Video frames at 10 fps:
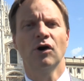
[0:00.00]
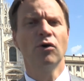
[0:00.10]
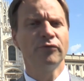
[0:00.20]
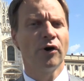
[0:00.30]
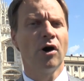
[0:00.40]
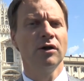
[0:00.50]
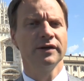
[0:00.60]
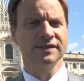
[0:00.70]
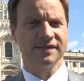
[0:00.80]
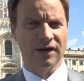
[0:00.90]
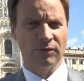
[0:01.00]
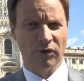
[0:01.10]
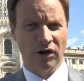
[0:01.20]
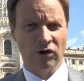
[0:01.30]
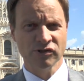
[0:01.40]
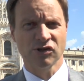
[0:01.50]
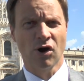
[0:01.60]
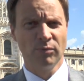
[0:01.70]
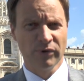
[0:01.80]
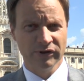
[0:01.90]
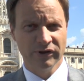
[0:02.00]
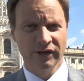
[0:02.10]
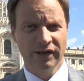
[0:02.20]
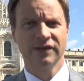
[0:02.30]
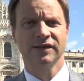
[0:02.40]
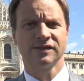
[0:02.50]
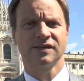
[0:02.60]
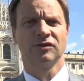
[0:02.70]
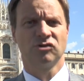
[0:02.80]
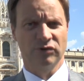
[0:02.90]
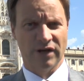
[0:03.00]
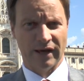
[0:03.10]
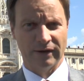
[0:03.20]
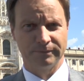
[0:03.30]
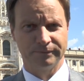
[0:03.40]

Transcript: overall ensemble it is today.